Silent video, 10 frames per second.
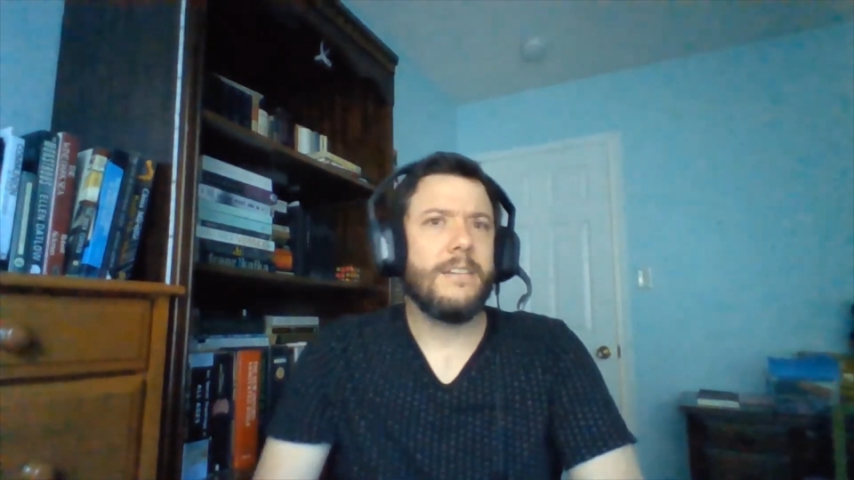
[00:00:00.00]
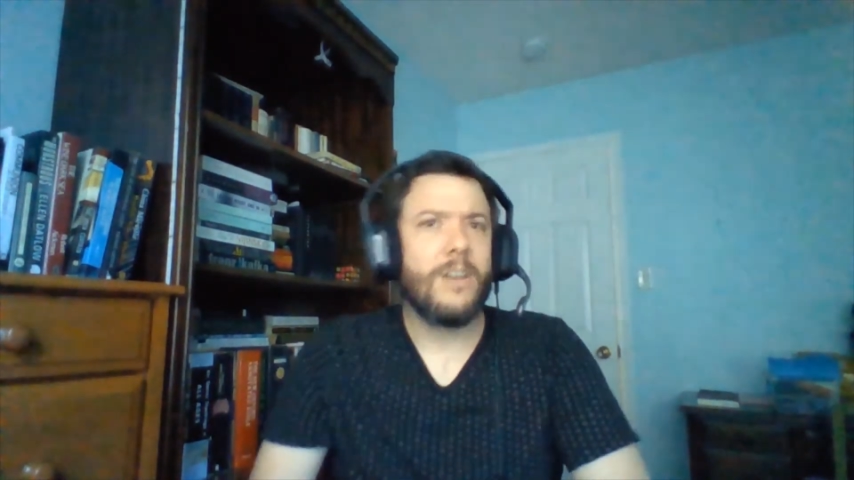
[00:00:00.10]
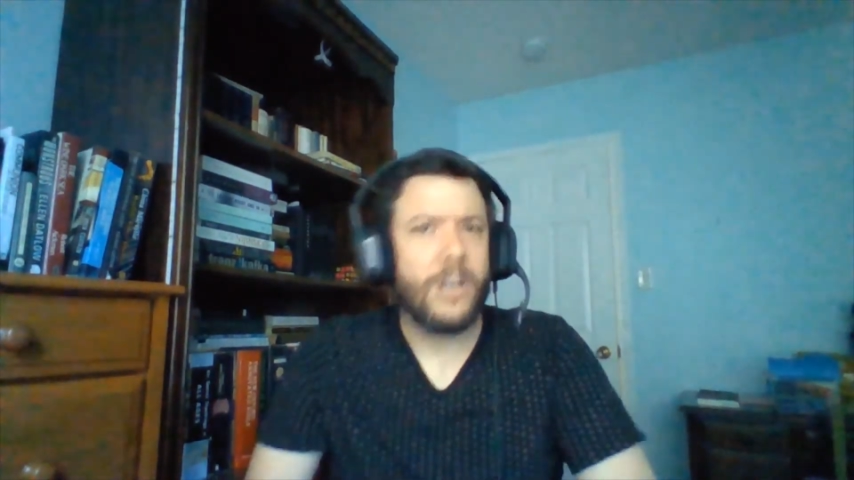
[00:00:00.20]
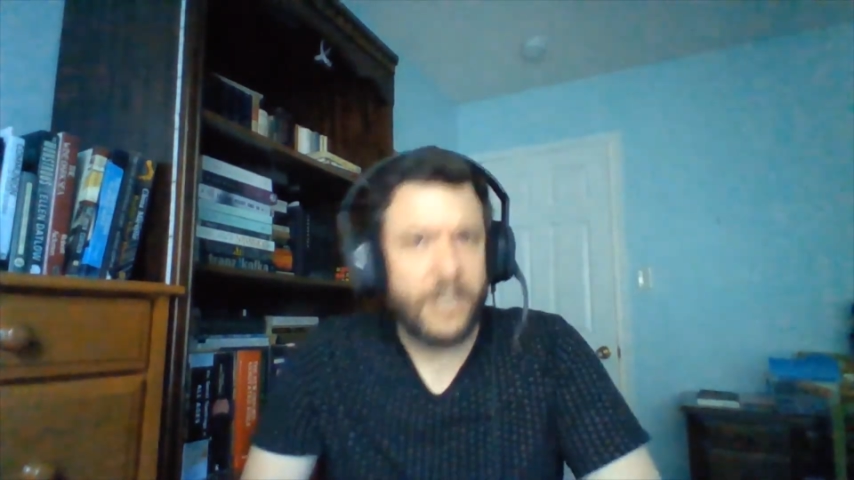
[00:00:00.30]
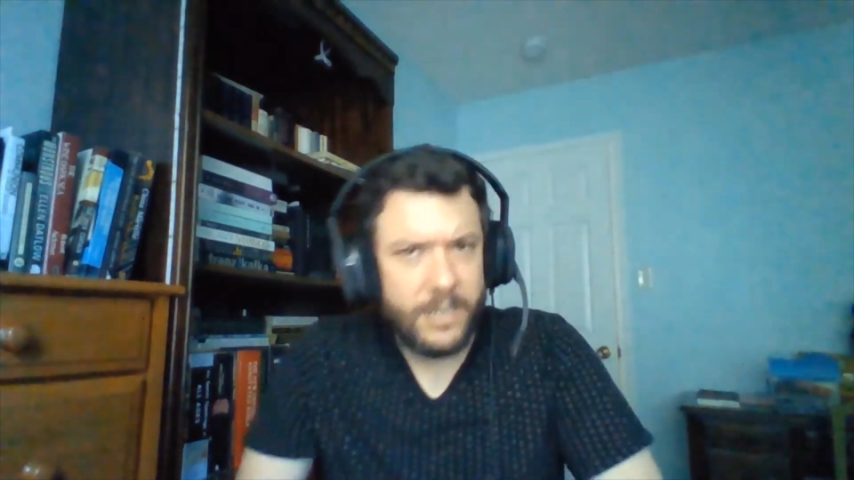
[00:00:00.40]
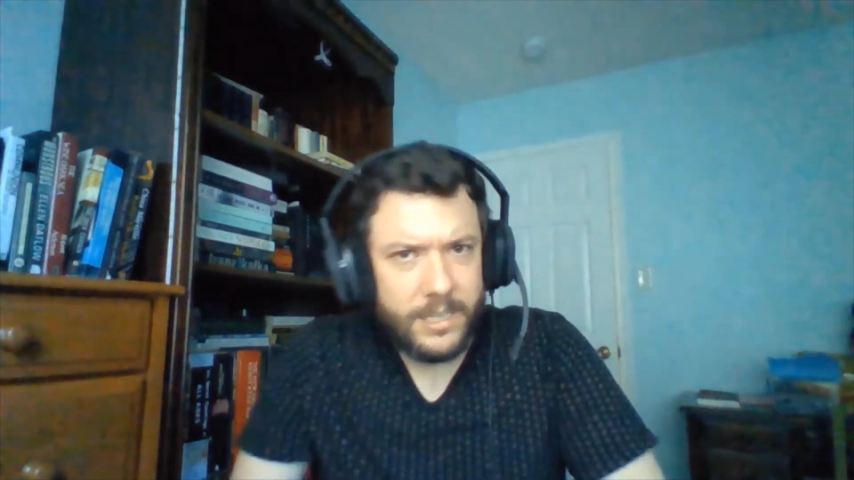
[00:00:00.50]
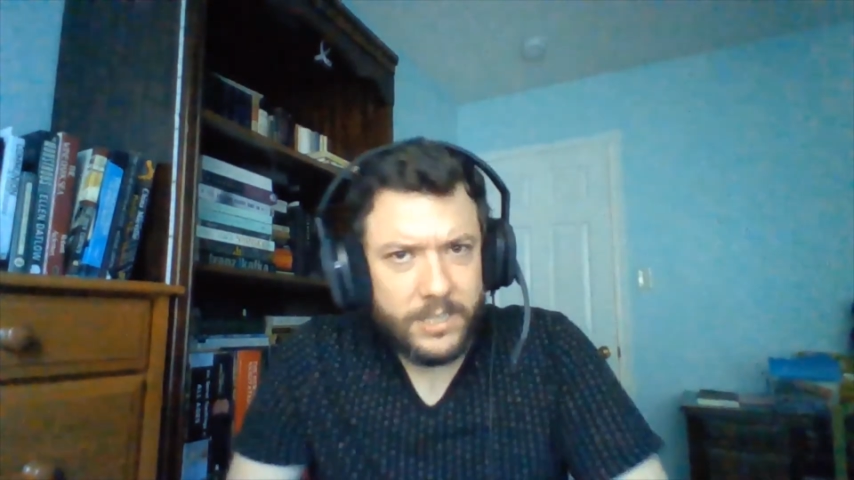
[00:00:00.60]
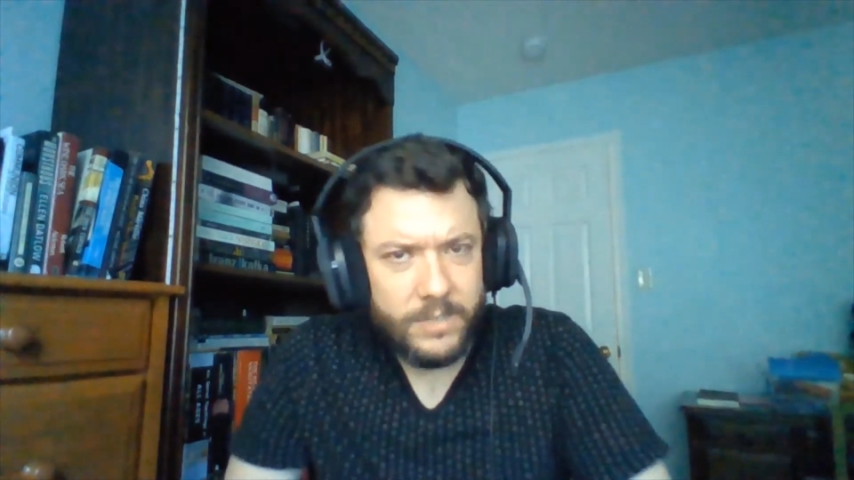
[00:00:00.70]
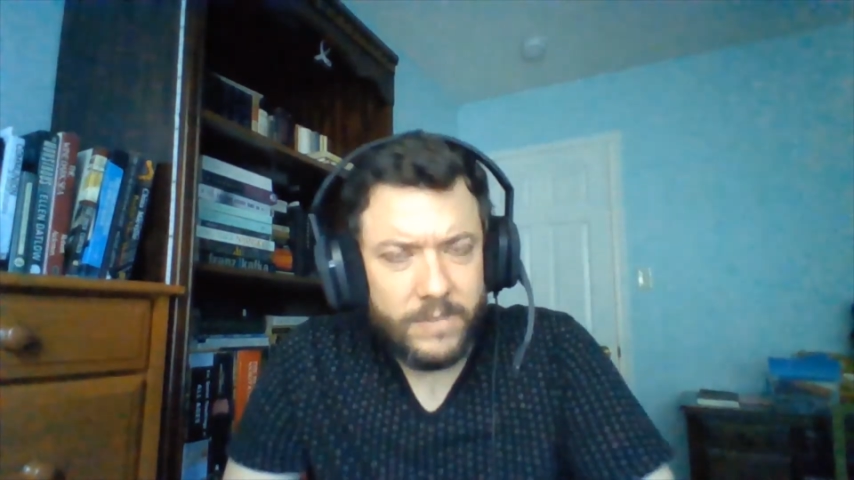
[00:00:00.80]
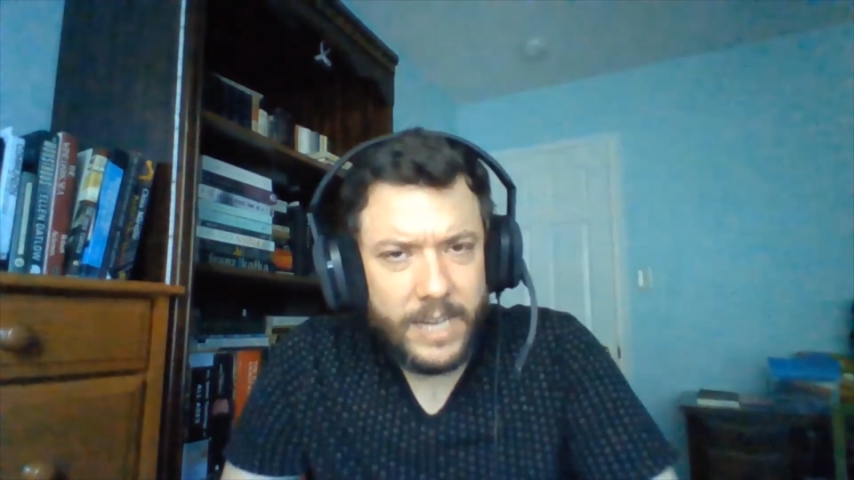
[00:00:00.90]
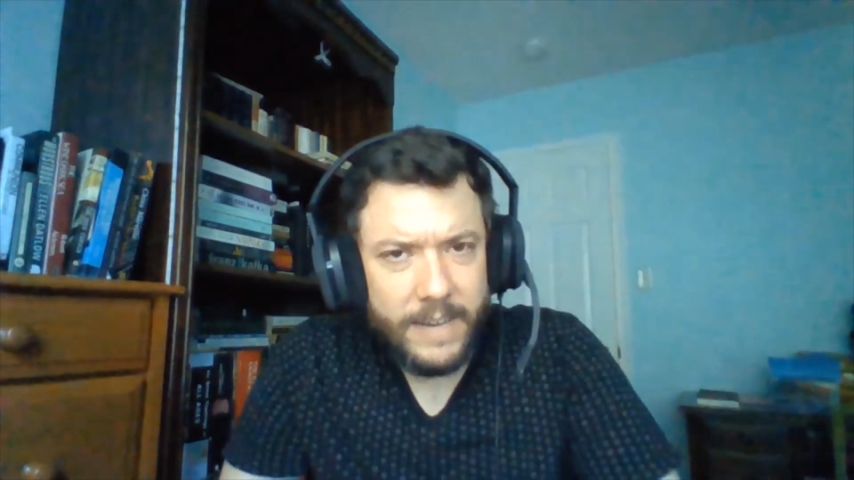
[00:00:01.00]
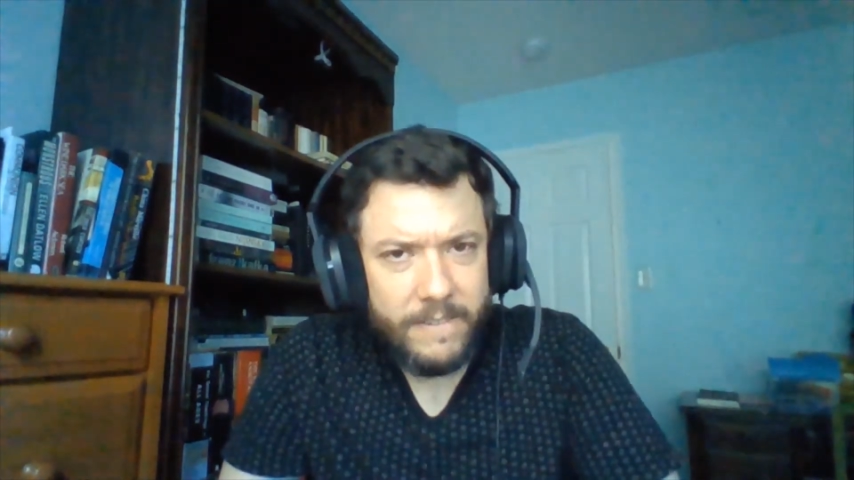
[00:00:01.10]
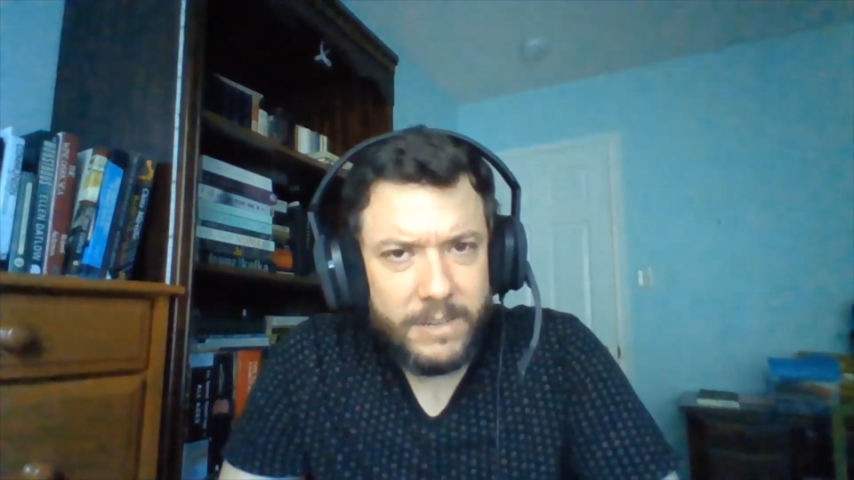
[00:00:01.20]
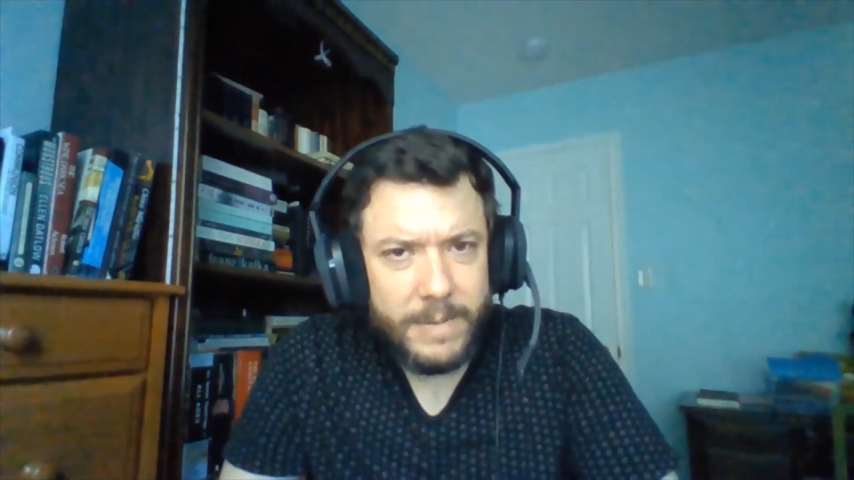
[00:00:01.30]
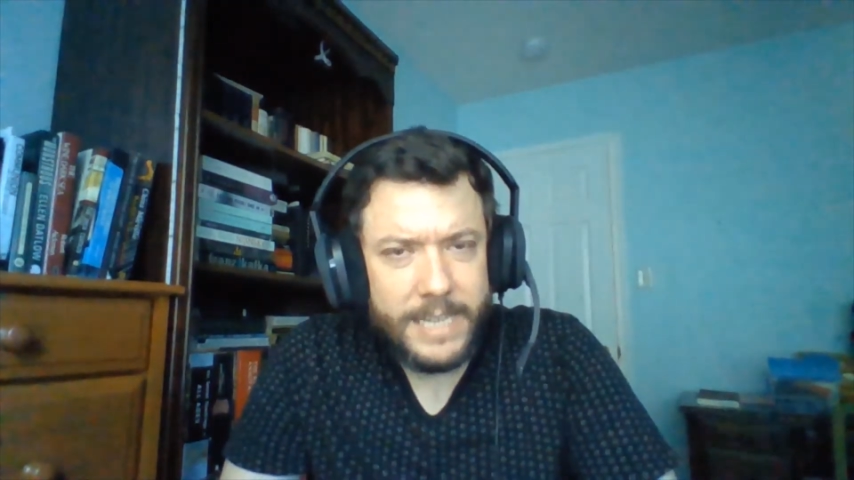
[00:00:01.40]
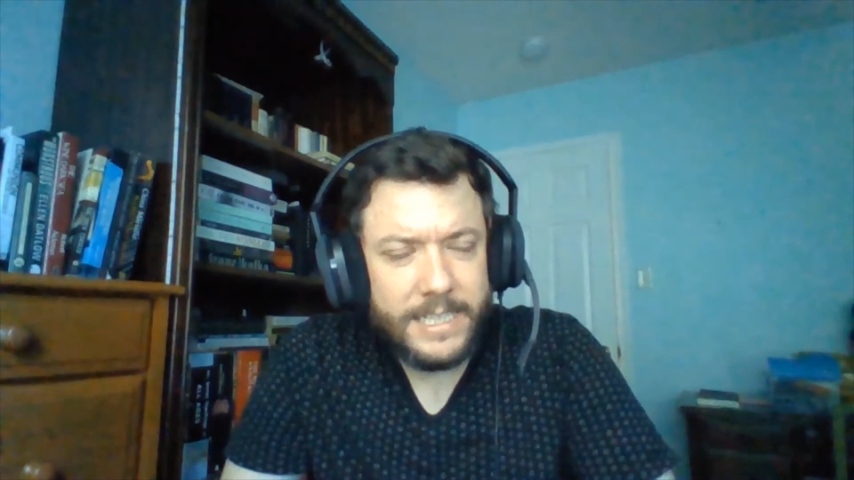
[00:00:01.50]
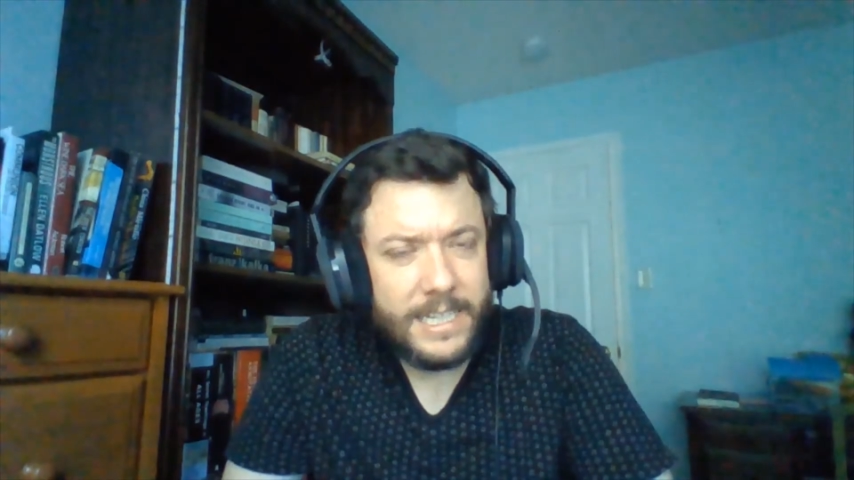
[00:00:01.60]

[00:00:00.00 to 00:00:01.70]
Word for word: darkness of negative space,